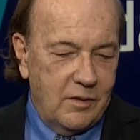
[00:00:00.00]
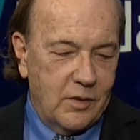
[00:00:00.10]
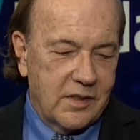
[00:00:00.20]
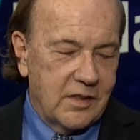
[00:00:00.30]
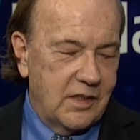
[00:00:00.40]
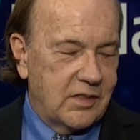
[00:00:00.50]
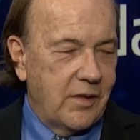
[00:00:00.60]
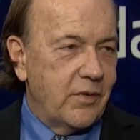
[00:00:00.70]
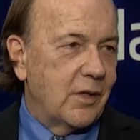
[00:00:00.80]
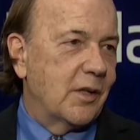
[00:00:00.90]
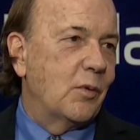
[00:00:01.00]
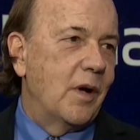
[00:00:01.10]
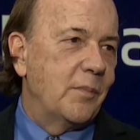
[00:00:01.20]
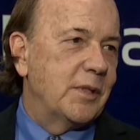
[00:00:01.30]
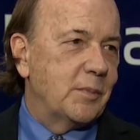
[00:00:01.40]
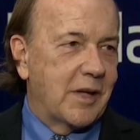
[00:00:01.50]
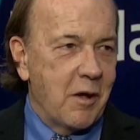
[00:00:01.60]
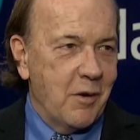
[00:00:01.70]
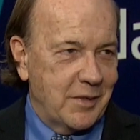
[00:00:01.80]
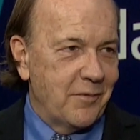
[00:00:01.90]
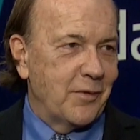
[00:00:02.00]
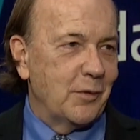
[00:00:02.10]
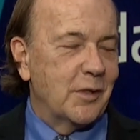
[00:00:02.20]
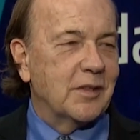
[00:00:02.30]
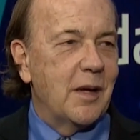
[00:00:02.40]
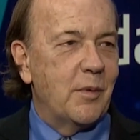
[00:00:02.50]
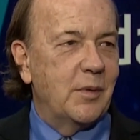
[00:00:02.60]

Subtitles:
look, it's definitely going to go up. It's been going up for a long time.